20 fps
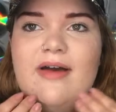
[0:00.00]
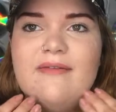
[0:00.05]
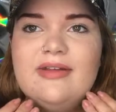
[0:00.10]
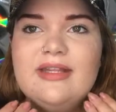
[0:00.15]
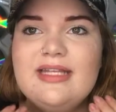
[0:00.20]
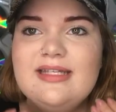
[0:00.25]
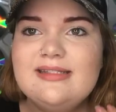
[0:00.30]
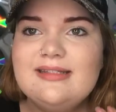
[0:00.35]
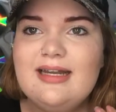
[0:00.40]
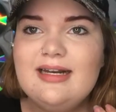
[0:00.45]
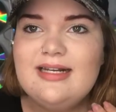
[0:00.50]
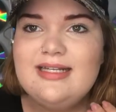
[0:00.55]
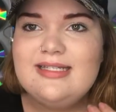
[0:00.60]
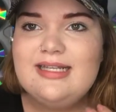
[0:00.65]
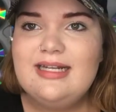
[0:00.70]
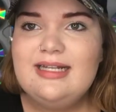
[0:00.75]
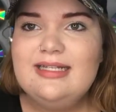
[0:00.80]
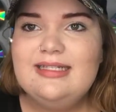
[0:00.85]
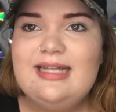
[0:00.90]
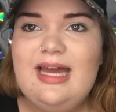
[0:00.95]
everything's kind of
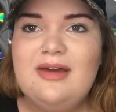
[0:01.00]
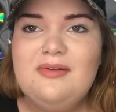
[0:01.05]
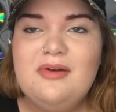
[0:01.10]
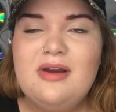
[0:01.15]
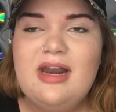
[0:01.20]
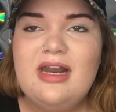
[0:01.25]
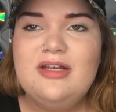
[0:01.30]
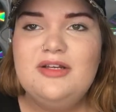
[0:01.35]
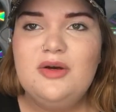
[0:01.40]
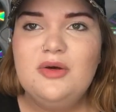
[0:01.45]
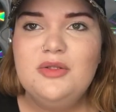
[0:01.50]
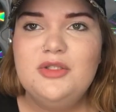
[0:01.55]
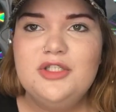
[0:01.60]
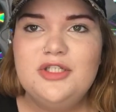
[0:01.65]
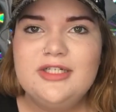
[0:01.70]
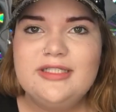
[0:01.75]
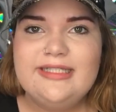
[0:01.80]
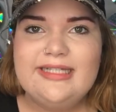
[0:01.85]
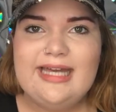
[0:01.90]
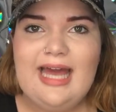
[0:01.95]
settling down and I don't
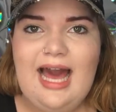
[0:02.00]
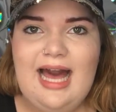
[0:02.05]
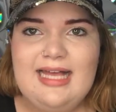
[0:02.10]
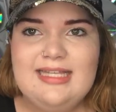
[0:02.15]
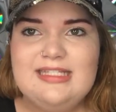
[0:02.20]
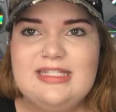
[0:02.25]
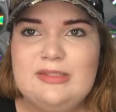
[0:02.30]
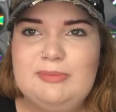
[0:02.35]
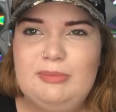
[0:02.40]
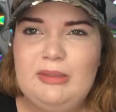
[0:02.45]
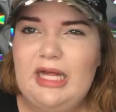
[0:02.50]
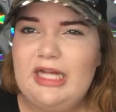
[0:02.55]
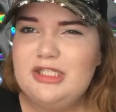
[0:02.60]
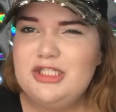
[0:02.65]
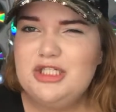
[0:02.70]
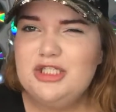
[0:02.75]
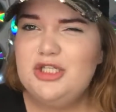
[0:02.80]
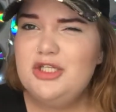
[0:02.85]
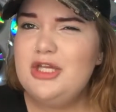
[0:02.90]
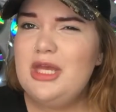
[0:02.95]
look like as
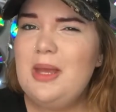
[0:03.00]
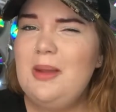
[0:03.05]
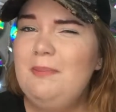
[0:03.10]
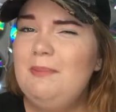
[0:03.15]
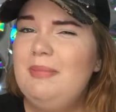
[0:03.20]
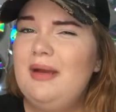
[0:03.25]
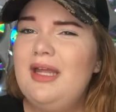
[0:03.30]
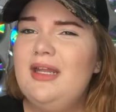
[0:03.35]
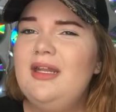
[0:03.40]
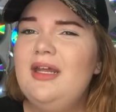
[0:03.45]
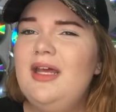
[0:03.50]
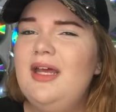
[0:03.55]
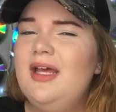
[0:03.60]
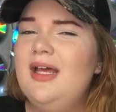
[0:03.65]
splotchy looking, but